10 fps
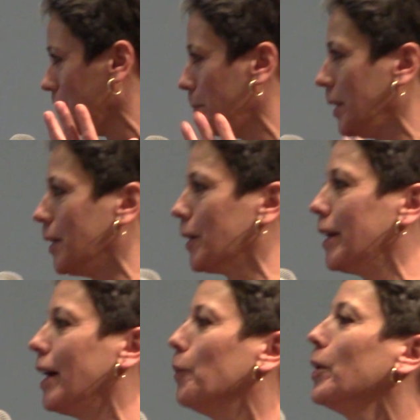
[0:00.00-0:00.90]
to be here
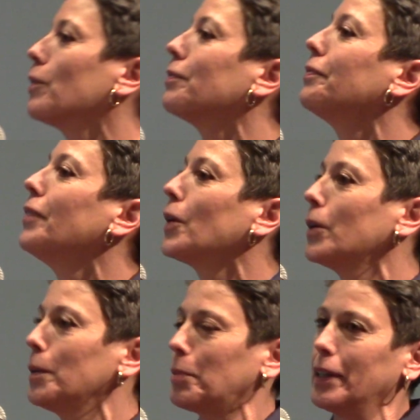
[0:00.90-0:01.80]
today. We are
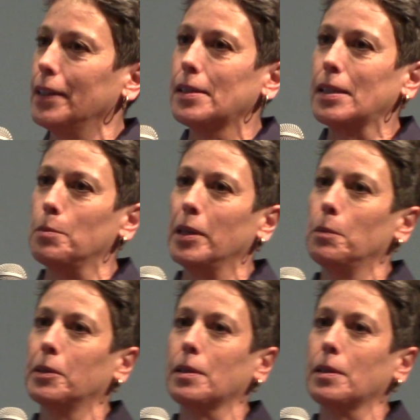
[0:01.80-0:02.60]
very pleased to be able